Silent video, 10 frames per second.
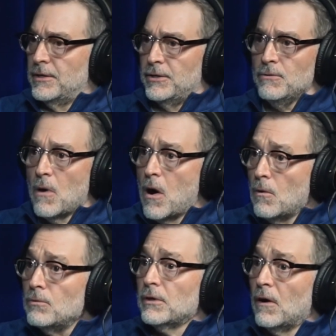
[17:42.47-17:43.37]
you
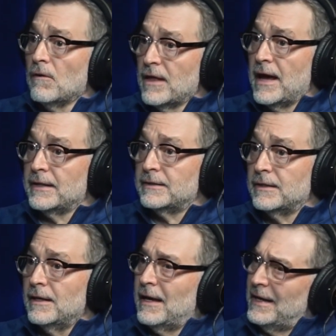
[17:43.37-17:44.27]
owned all that,
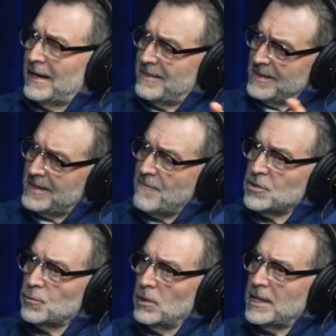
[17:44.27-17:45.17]
and I think that
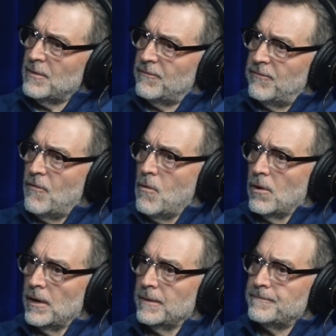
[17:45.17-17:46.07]
was really
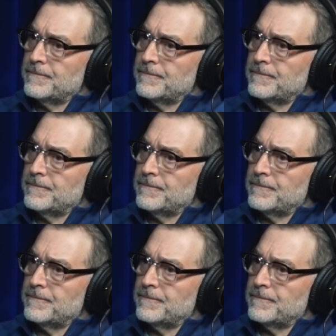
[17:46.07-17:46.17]
before